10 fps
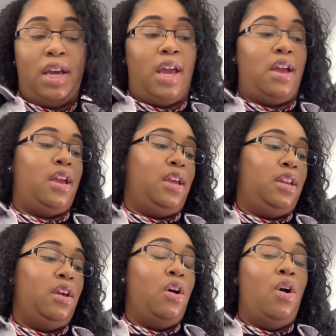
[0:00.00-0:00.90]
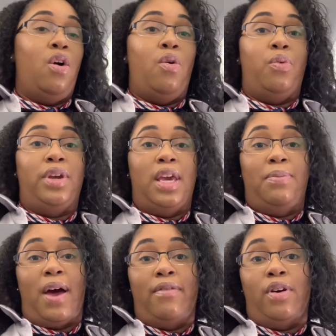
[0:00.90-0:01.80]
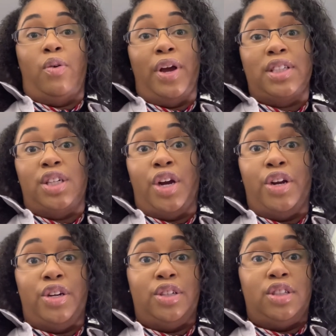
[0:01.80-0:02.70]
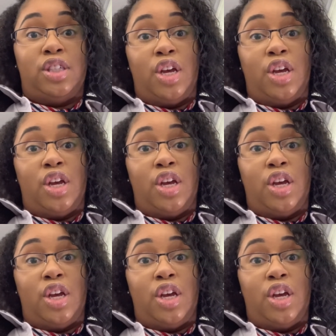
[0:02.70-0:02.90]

and we keep having quick turns.